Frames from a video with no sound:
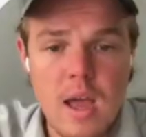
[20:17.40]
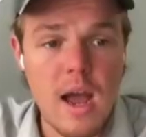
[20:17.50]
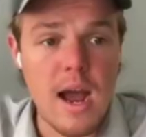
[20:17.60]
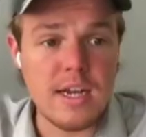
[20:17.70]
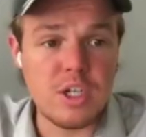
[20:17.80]

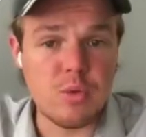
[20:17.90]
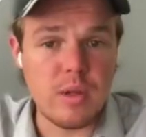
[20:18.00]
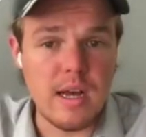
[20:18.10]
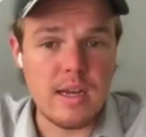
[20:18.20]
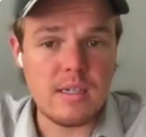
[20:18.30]
I just
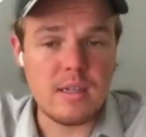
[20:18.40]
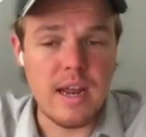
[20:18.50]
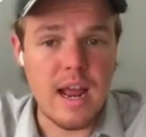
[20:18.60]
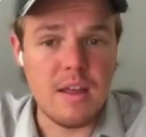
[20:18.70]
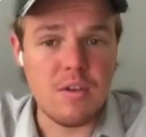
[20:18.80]
realized
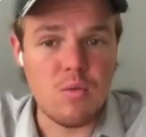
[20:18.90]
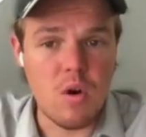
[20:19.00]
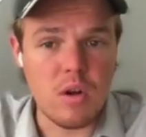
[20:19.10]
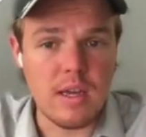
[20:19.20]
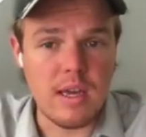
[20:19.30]
that I had the
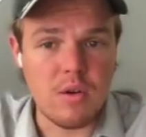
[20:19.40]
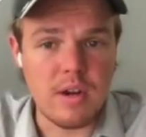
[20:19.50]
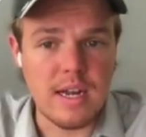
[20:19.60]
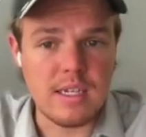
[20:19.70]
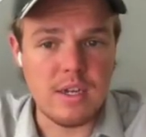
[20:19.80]
wrong account
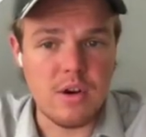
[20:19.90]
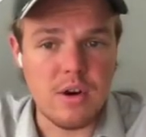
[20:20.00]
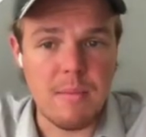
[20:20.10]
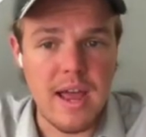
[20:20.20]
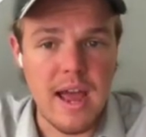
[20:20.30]
connected here.
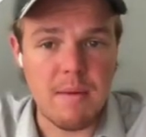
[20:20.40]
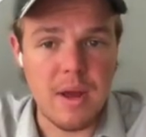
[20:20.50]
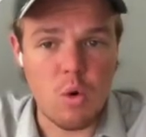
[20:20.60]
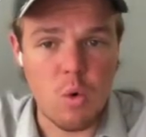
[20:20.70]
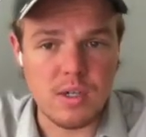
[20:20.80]
I'm gonna add
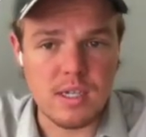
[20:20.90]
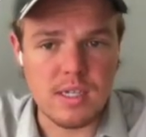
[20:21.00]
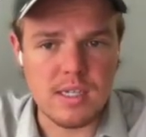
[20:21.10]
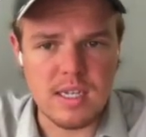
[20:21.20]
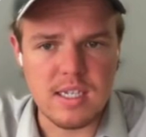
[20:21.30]
my
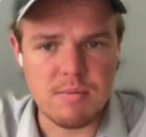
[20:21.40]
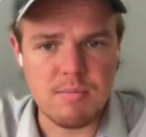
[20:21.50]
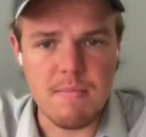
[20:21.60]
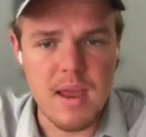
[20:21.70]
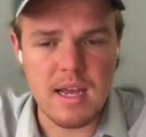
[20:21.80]
courses. This is
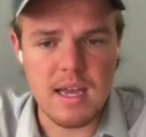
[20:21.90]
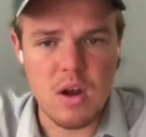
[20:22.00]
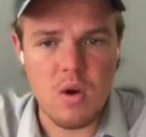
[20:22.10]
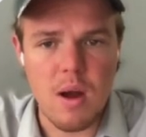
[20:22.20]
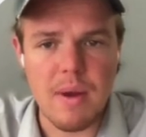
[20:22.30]
my main
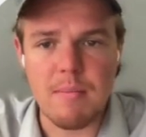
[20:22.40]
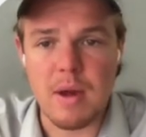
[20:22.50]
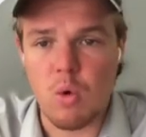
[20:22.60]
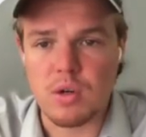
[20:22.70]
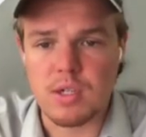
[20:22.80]
account. I'm gonna add
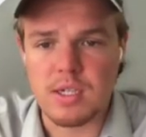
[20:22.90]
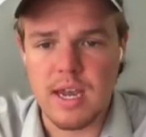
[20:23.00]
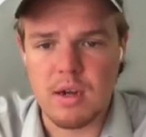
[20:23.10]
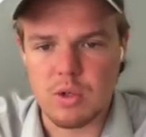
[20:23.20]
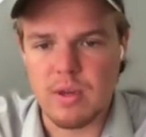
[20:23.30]
my courses
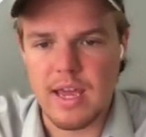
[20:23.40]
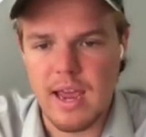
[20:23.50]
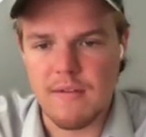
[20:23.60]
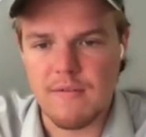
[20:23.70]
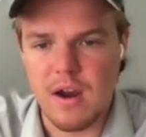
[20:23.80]
account so it
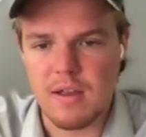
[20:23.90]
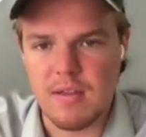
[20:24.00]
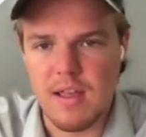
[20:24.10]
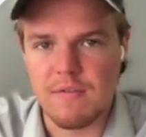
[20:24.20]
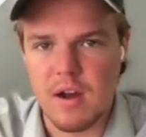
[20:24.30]
can find
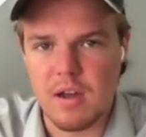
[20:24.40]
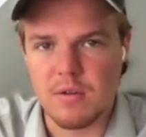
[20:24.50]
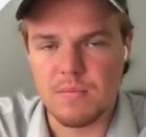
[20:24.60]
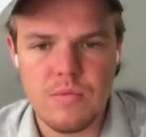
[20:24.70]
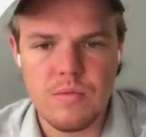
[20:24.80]
that
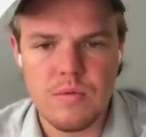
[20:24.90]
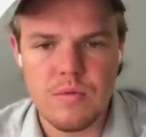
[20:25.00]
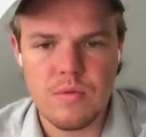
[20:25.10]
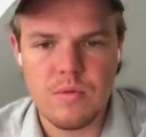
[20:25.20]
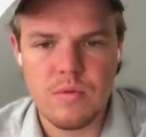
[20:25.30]
file.
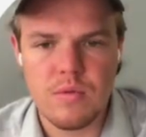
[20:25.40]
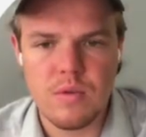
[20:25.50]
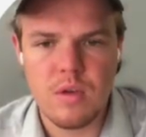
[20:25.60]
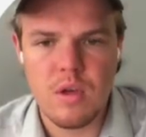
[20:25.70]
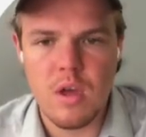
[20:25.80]

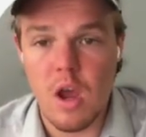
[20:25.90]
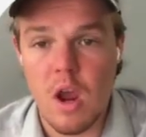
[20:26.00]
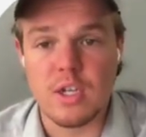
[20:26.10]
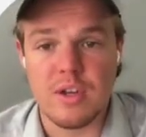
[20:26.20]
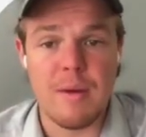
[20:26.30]
All
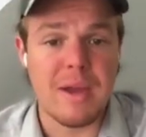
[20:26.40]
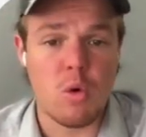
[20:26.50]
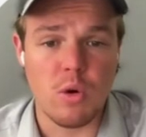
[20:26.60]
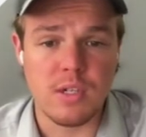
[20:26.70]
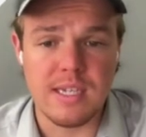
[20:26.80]
right, so now my
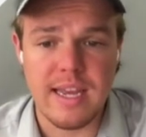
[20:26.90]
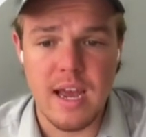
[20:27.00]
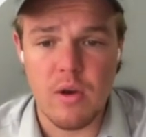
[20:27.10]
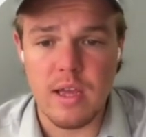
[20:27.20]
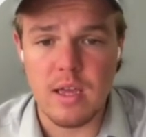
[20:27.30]
courses
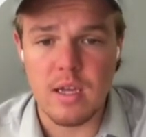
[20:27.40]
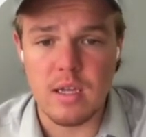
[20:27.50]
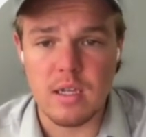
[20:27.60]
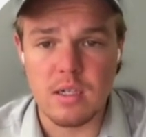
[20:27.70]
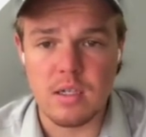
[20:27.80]
account
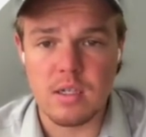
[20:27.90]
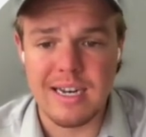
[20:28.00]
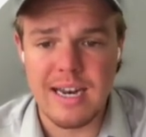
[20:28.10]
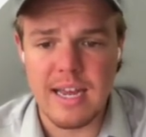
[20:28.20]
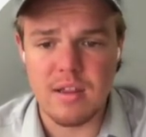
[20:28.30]
is
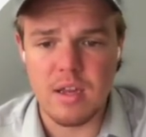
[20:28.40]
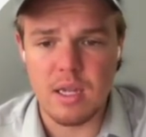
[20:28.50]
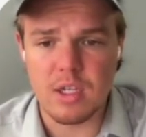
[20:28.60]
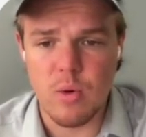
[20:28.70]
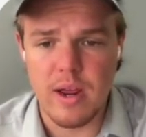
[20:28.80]
connected.
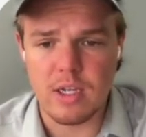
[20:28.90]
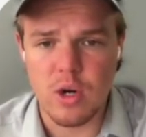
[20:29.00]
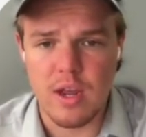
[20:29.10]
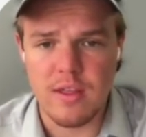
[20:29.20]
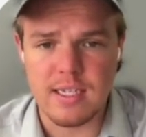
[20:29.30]
Let's go ahead and
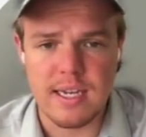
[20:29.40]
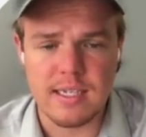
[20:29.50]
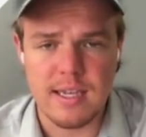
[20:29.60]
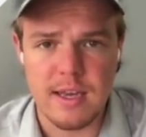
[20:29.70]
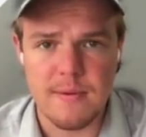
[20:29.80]
try this test
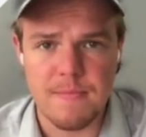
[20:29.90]
again.